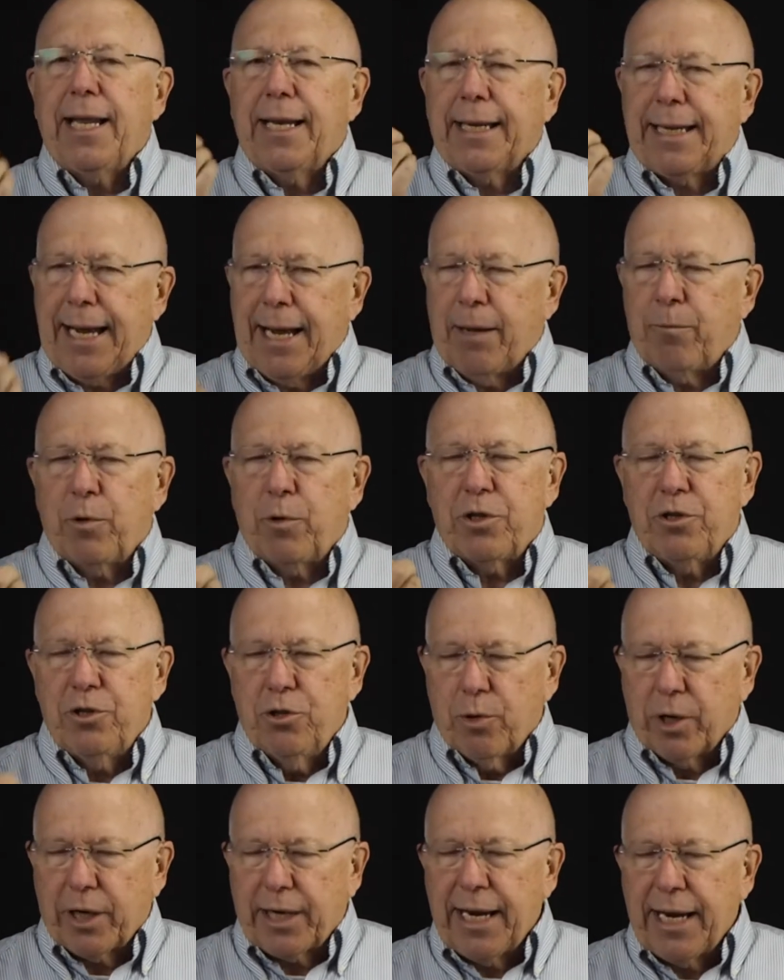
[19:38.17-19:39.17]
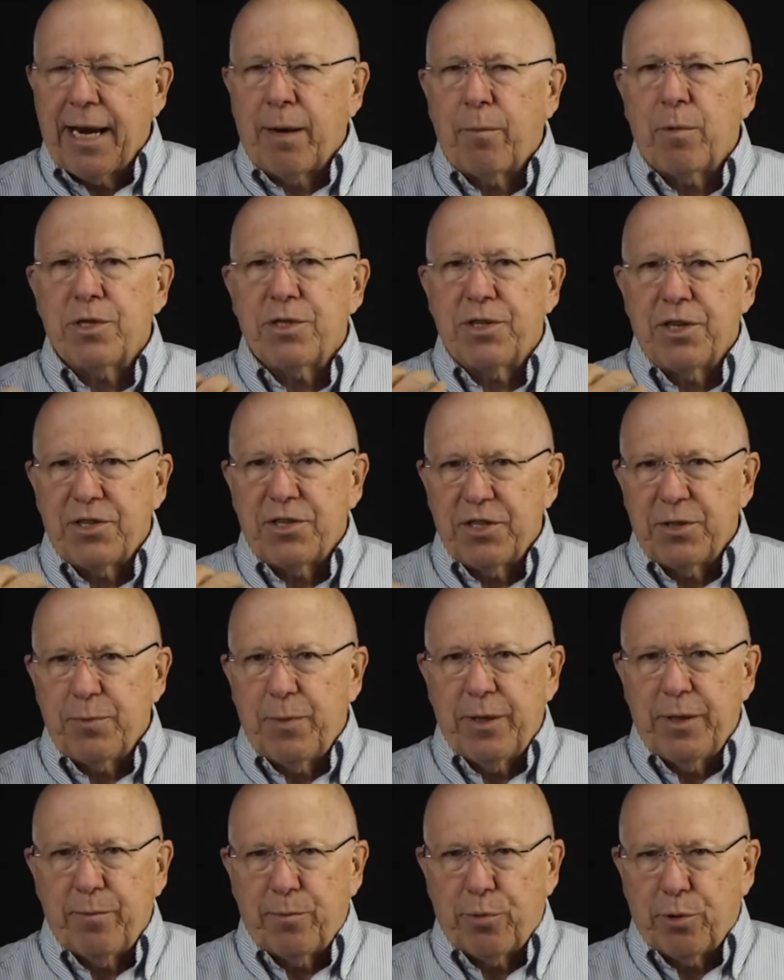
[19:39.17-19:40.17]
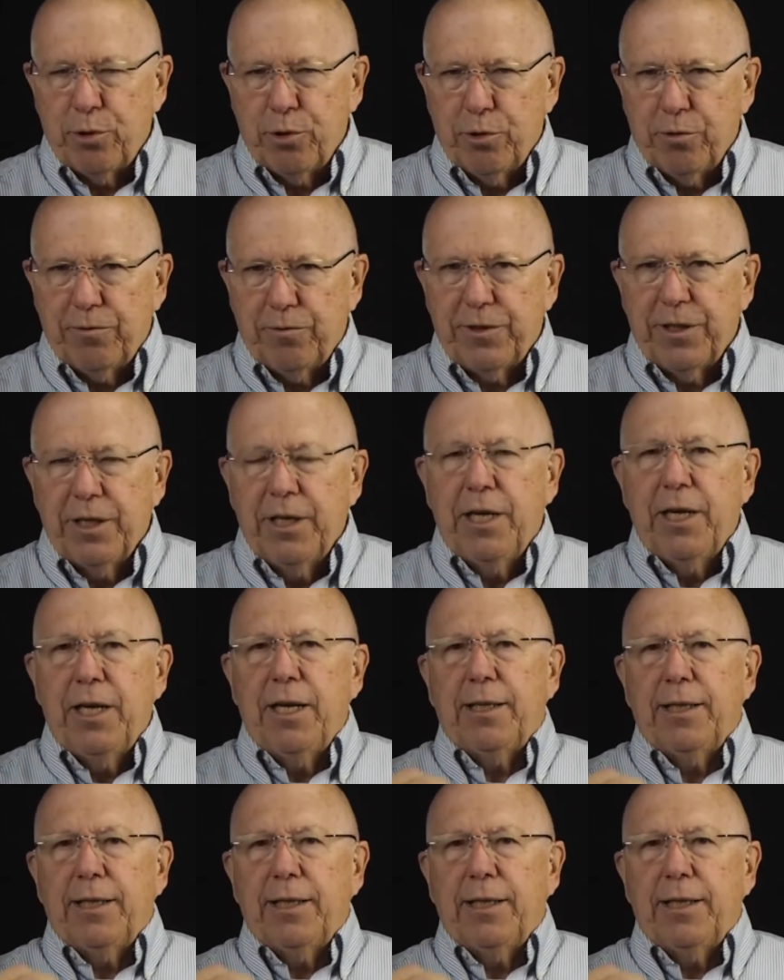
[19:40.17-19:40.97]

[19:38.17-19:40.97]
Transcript: And again, with newer cameras, this has been improved,